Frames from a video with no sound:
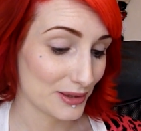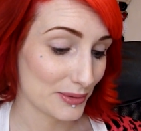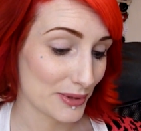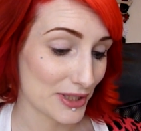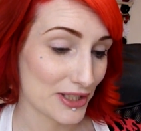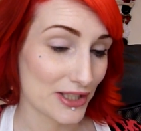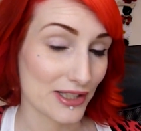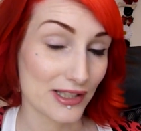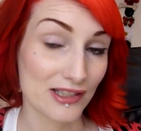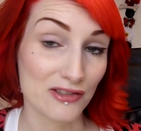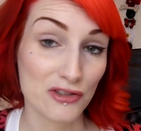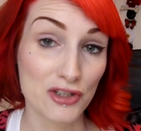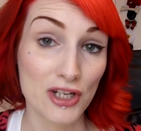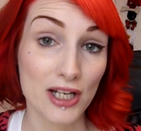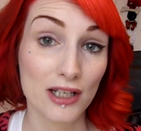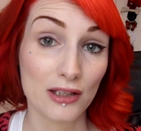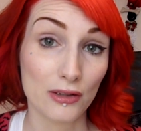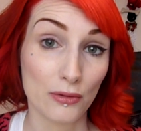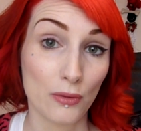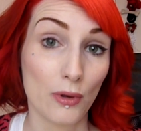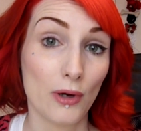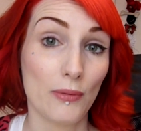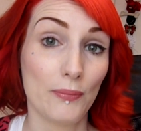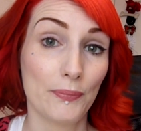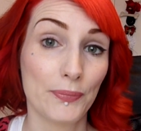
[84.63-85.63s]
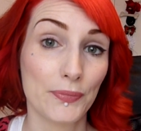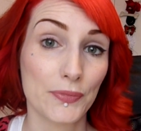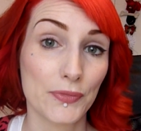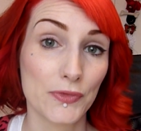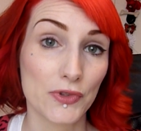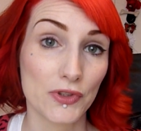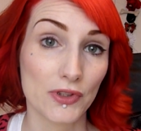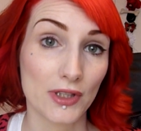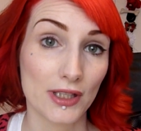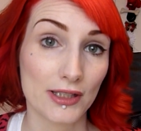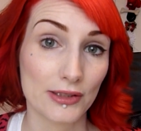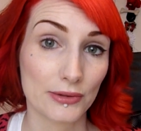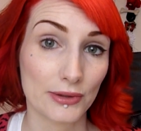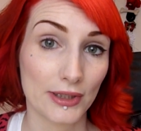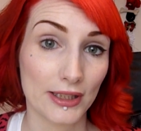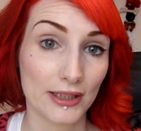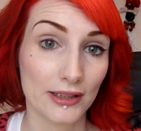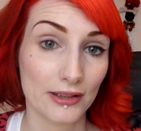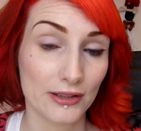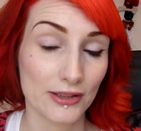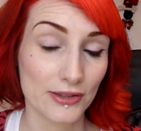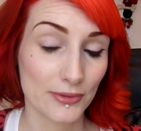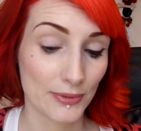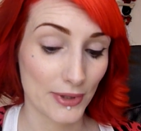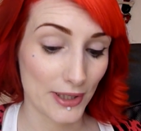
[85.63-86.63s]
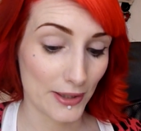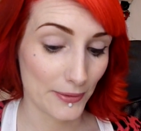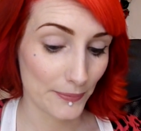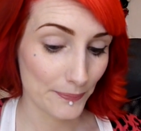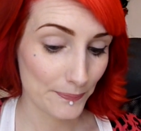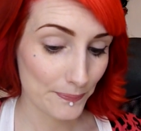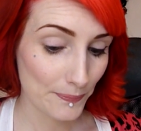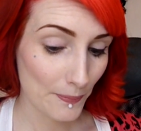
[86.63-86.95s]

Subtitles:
which is a gel one, so that's quite good as well.